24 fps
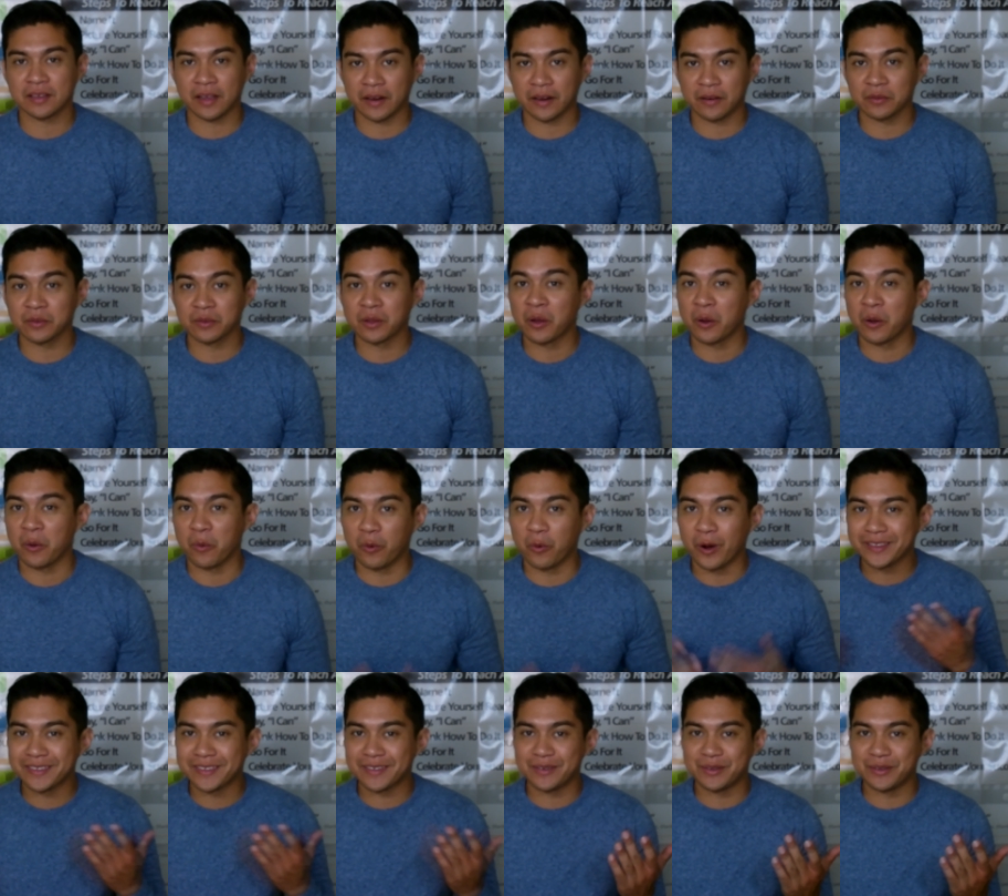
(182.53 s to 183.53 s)
titled
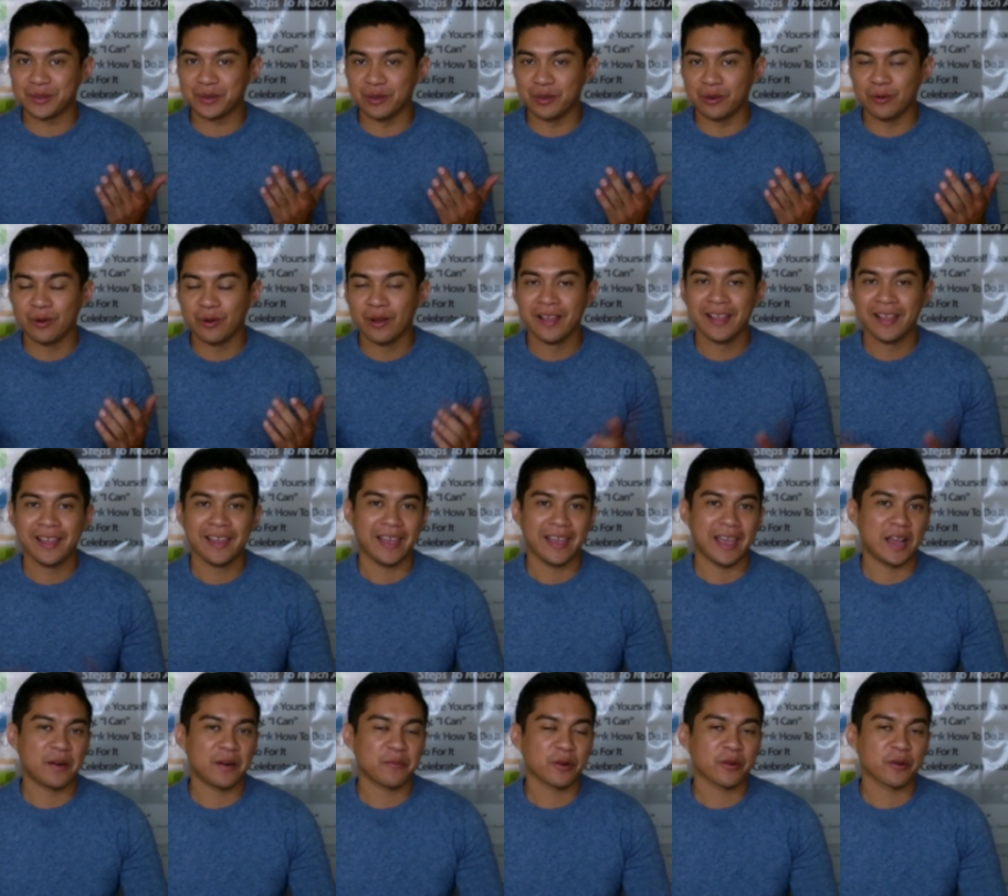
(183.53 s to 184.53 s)
What to Do,
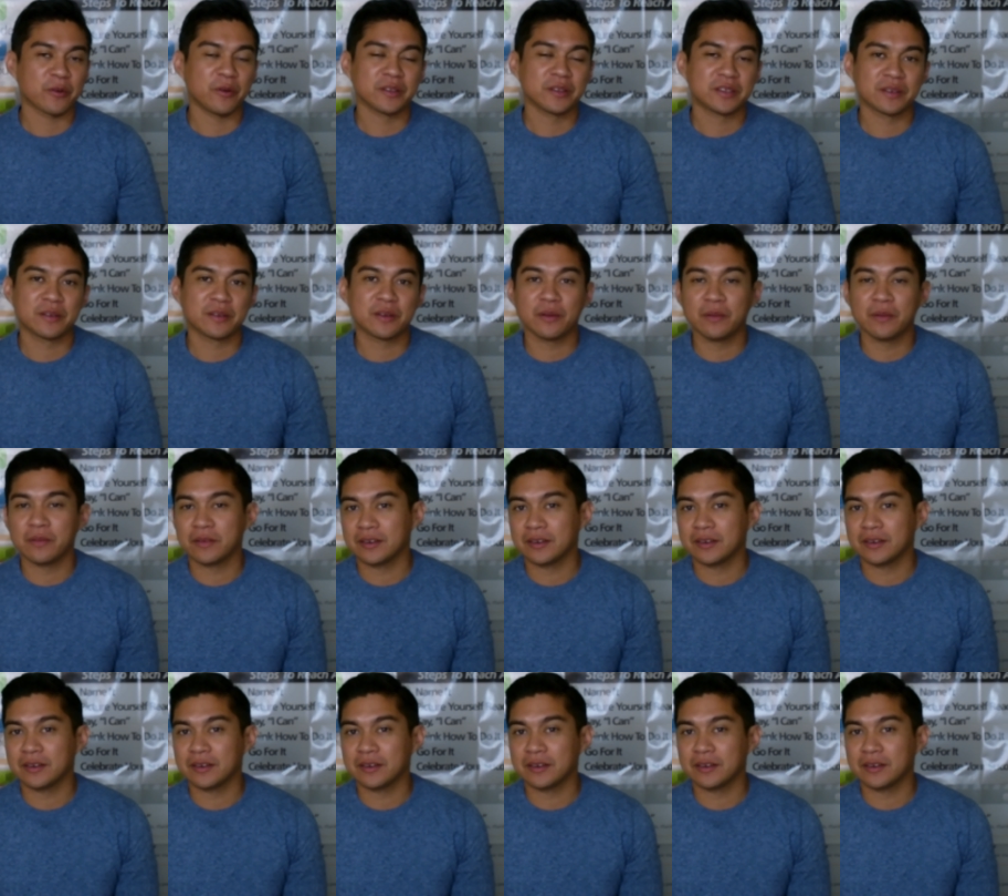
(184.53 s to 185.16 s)
and we're going to